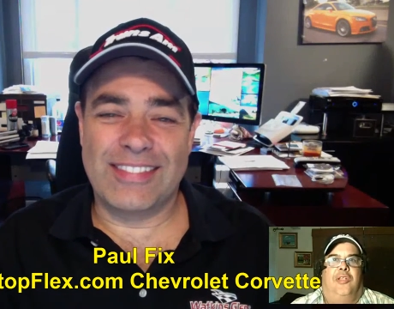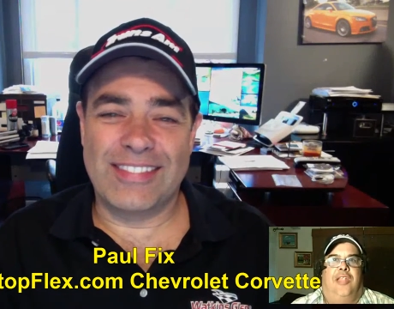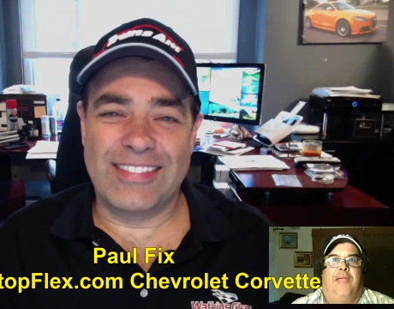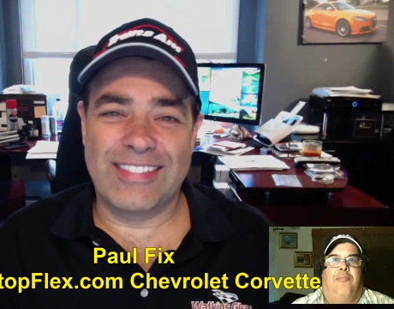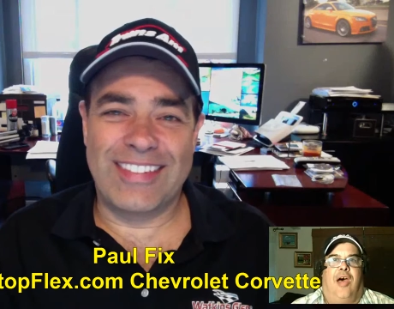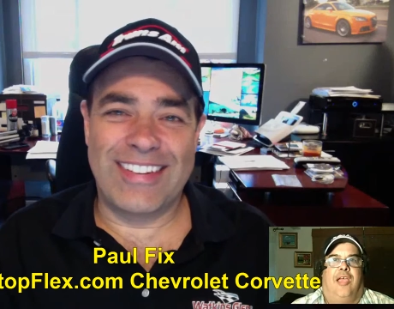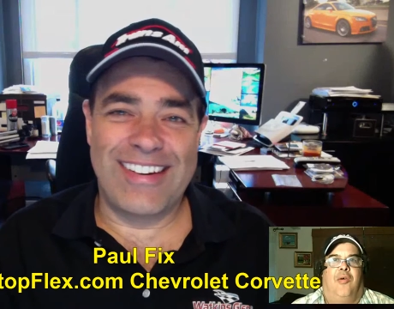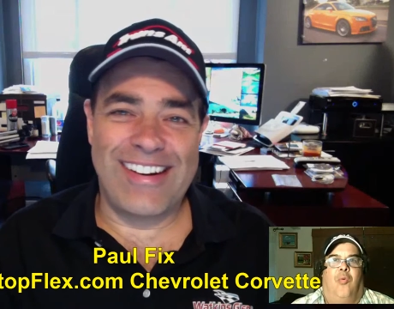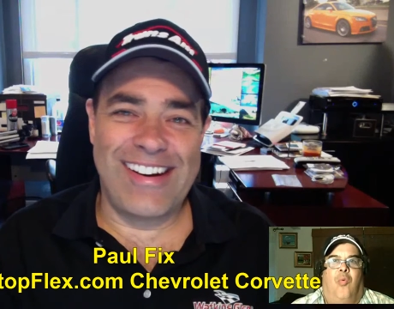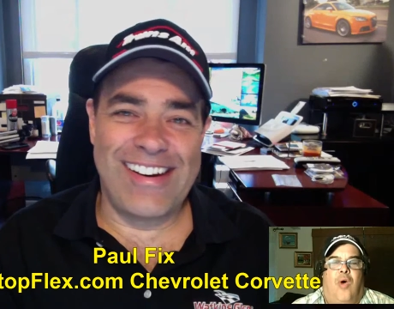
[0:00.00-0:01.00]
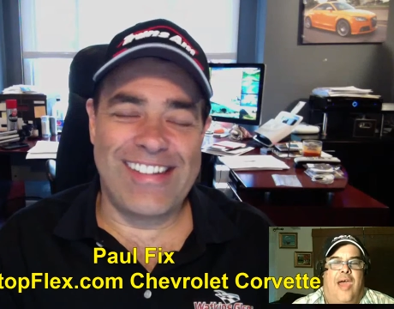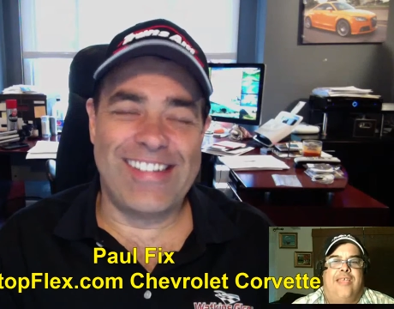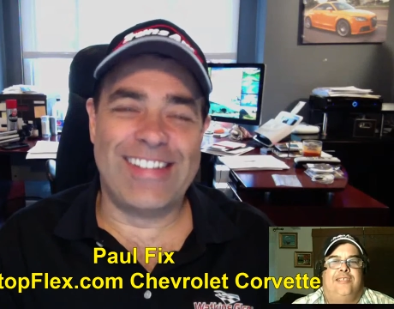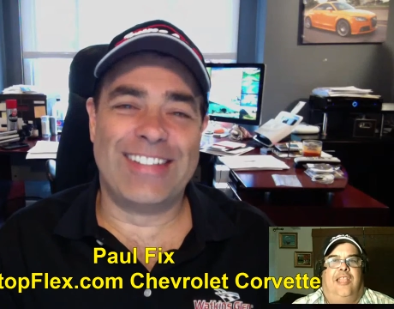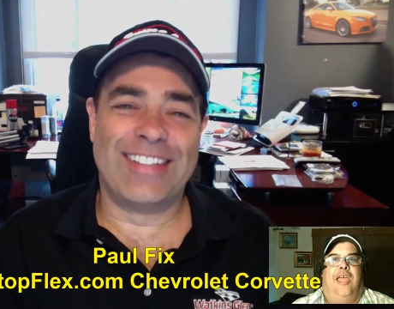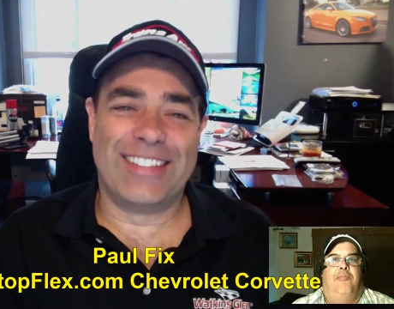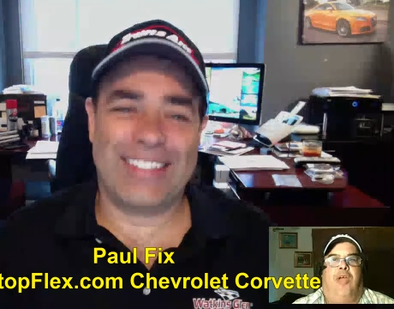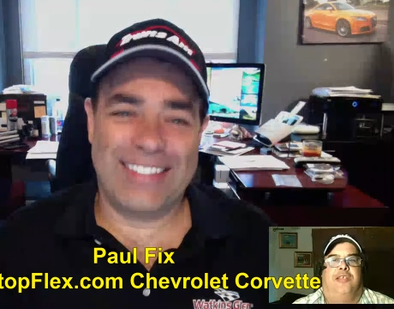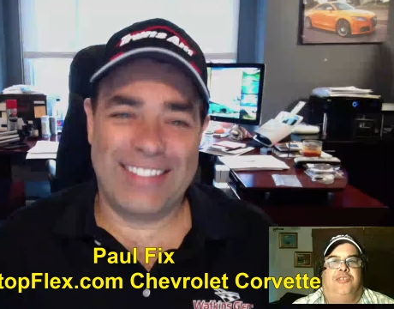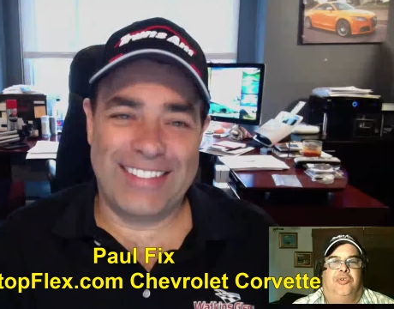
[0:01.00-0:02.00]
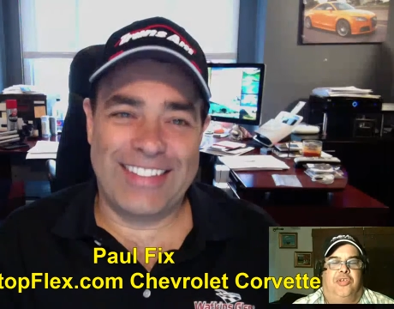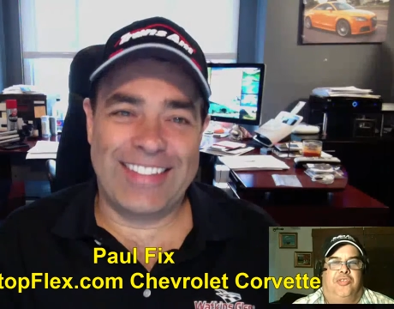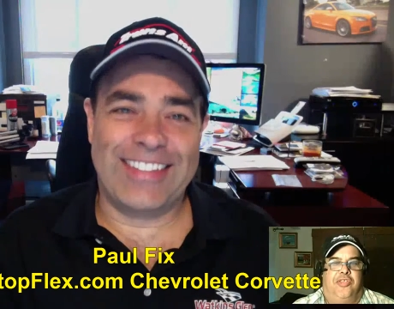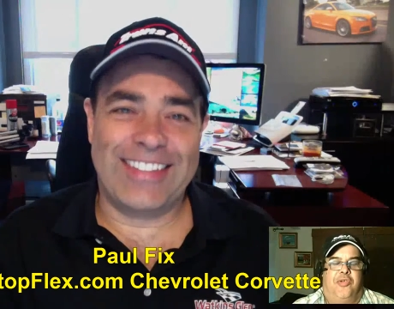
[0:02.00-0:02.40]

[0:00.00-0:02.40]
Speaker 1: Lime Rock. Why is Lime Rock so good to you,